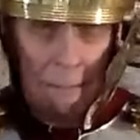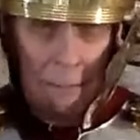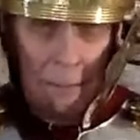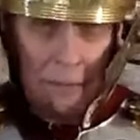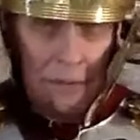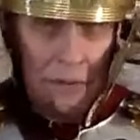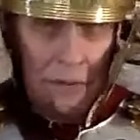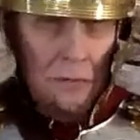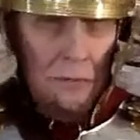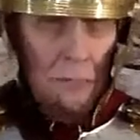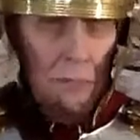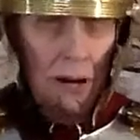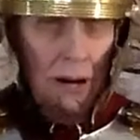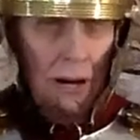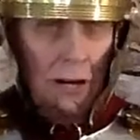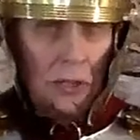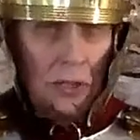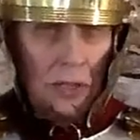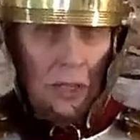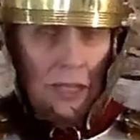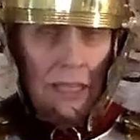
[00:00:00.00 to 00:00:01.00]
You
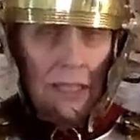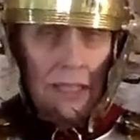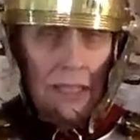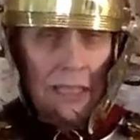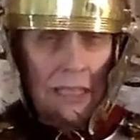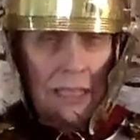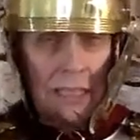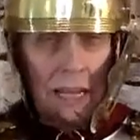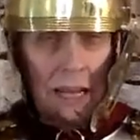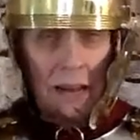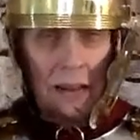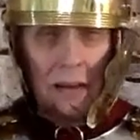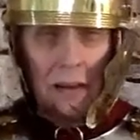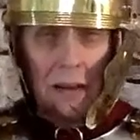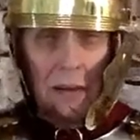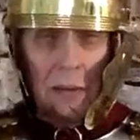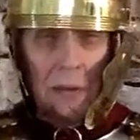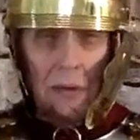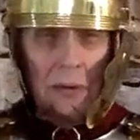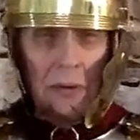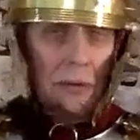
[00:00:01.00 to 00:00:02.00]
marching and you're
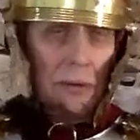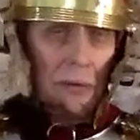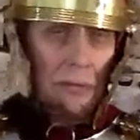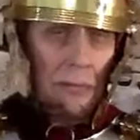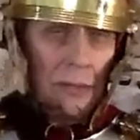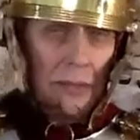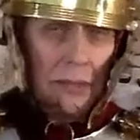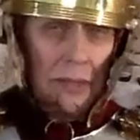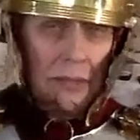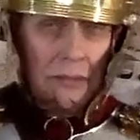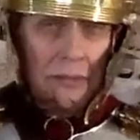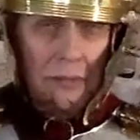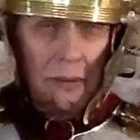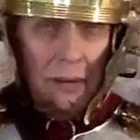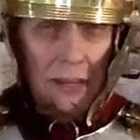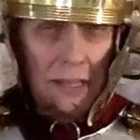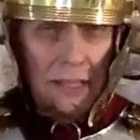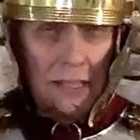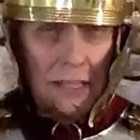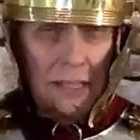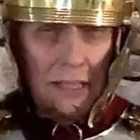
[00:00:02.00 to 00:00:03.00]
climbing, or when you're
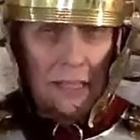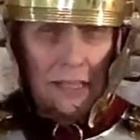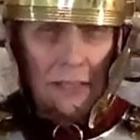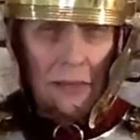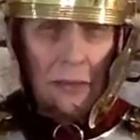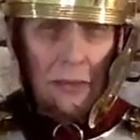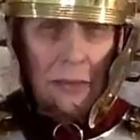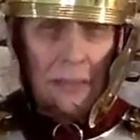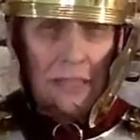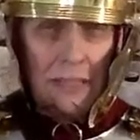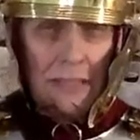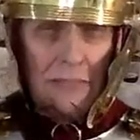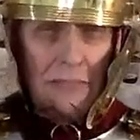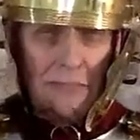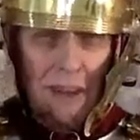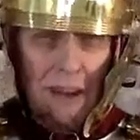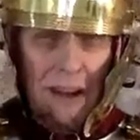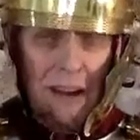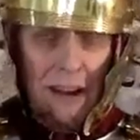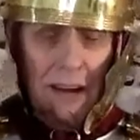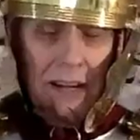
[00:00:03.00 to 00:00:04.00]
fighting, or it's
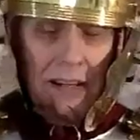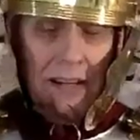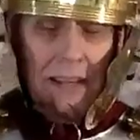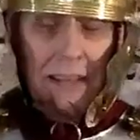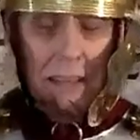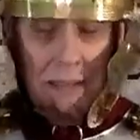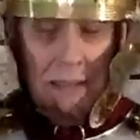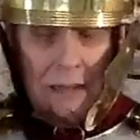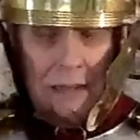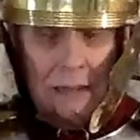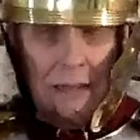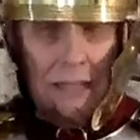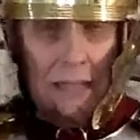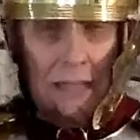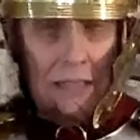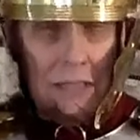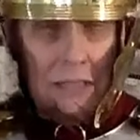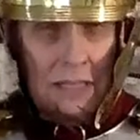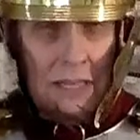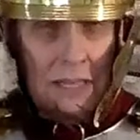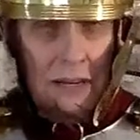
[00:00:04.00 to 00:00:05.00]
raining,
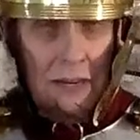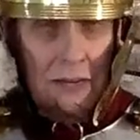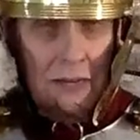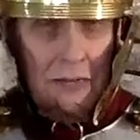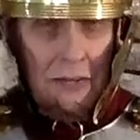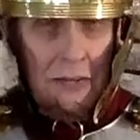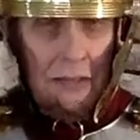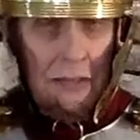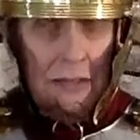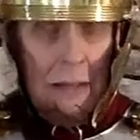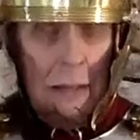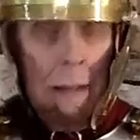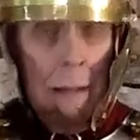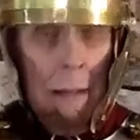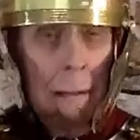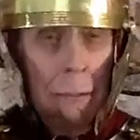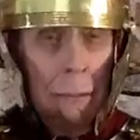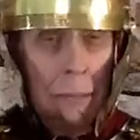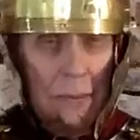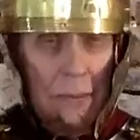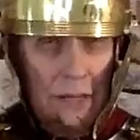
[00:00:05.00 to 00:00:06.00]
it's tough.
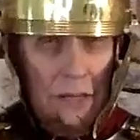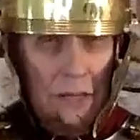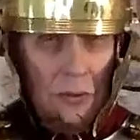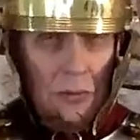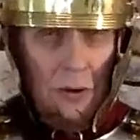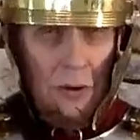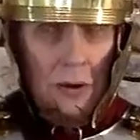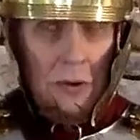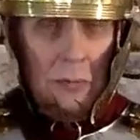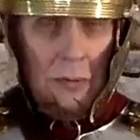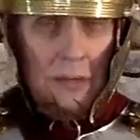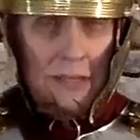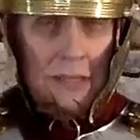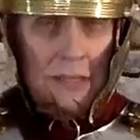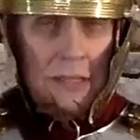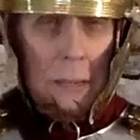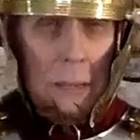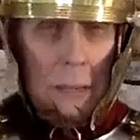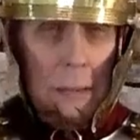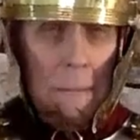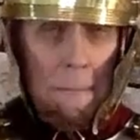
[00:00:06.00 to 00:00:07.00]
But those
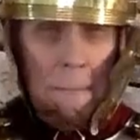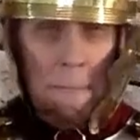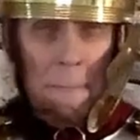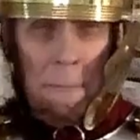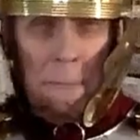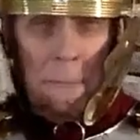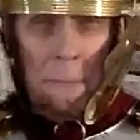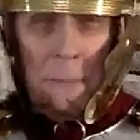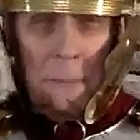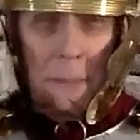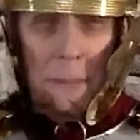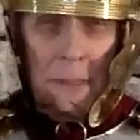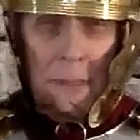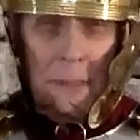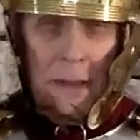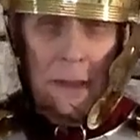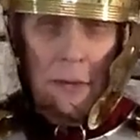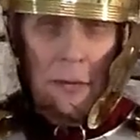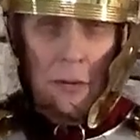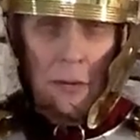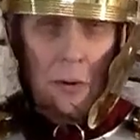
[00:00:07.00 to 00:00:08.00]
Romans,
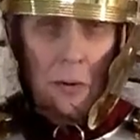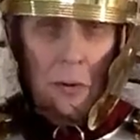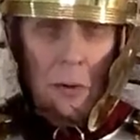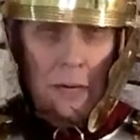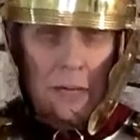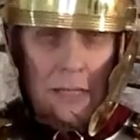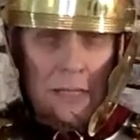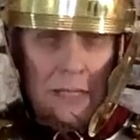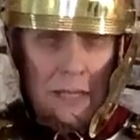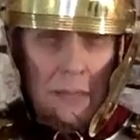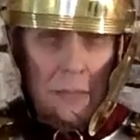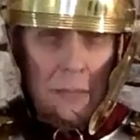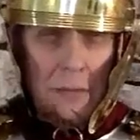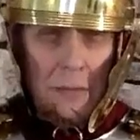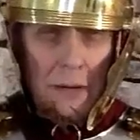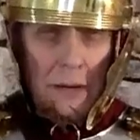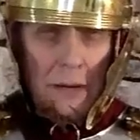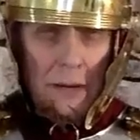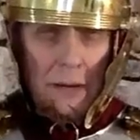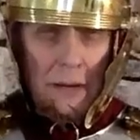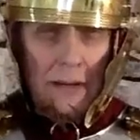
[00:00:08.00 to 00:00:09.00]
they were quite
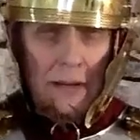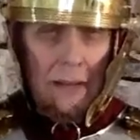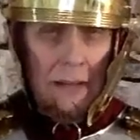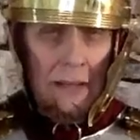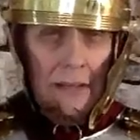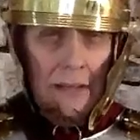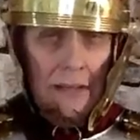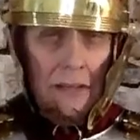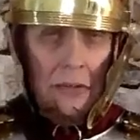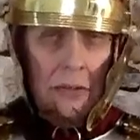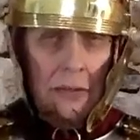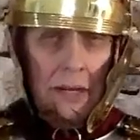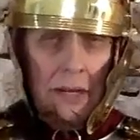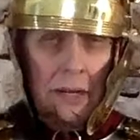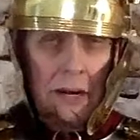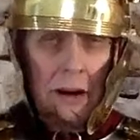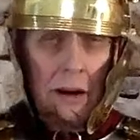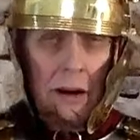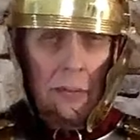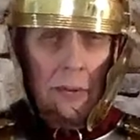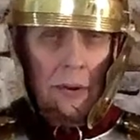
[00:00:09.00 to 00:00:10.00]
something. Look at the
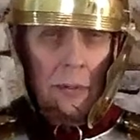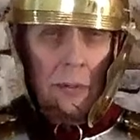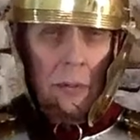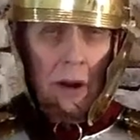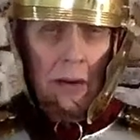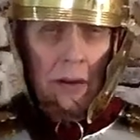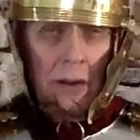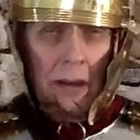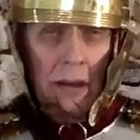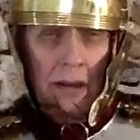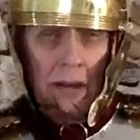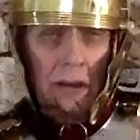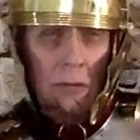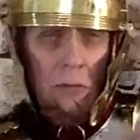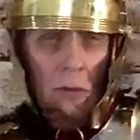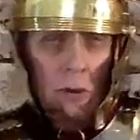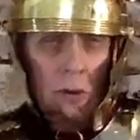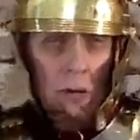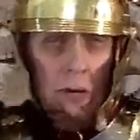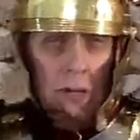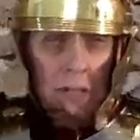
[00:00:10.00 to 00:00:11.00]
armor I'm wearing, it
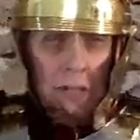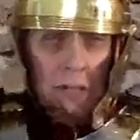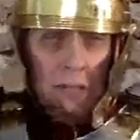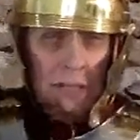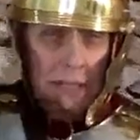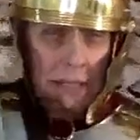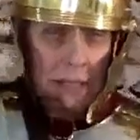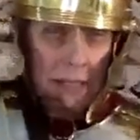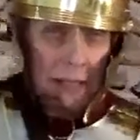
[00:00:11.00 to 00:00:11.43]
works.